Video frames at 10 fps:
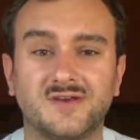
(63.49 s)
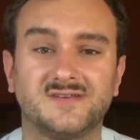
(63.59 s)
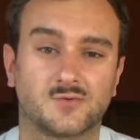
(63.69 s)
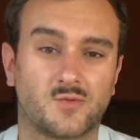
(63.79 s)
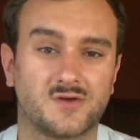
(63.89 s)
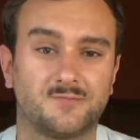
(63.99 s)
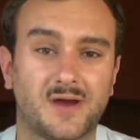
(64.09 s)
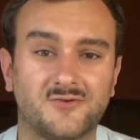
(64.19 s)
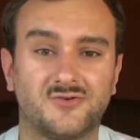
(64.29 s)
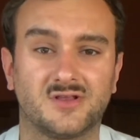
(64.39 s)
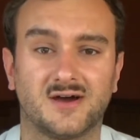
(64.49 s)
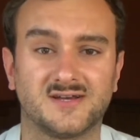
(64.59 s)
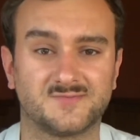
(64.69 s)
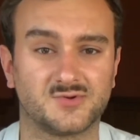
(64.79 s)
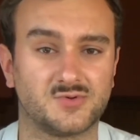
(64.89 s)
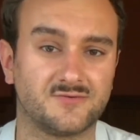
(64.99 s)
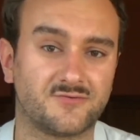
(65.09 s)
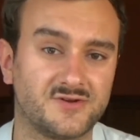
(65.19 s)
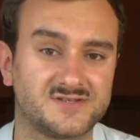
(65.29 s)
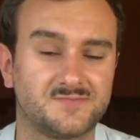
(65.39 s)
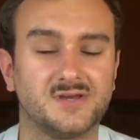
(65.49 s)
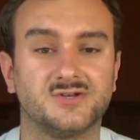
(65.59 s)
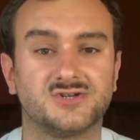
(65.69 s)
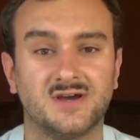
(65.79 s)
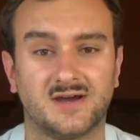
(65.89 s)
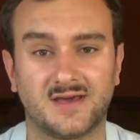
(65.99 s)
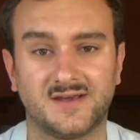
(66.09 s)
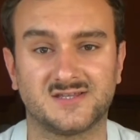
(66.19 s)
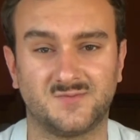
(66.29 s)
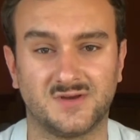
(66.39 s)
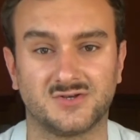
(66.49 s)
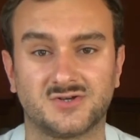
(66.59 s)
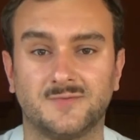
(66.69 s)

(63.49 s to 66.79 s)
on where the boundary lies between free speech and hate speech.